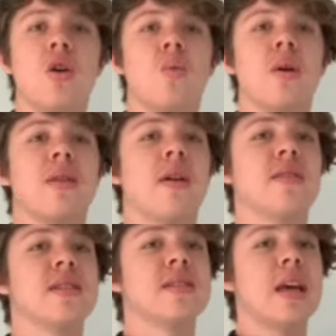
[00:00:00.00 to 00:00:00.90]

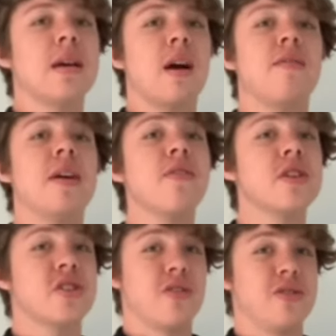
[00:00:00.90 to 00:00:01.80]
of
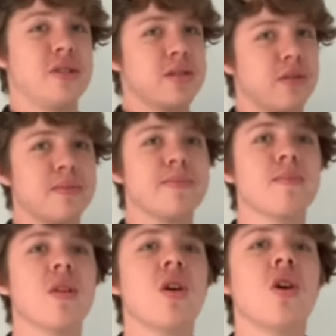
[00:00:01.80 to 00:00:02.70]
different charges
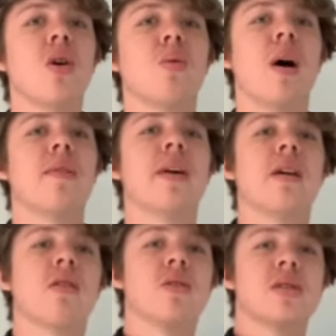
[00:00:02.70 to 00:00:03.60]
will have the
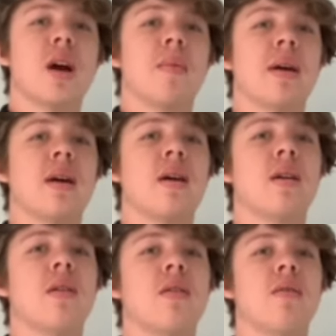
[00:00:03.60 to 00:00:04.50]
arrows coming
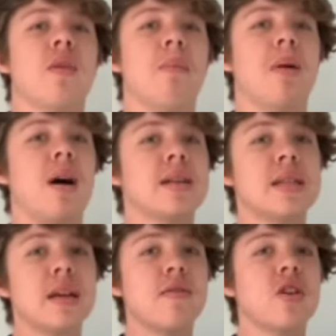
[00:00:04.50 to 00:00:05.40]
from
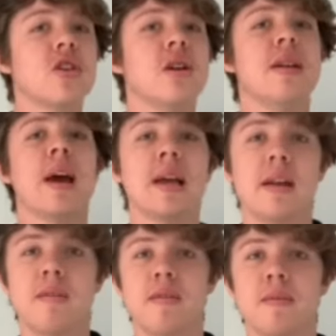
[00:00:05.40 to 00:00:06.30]
positive to negative.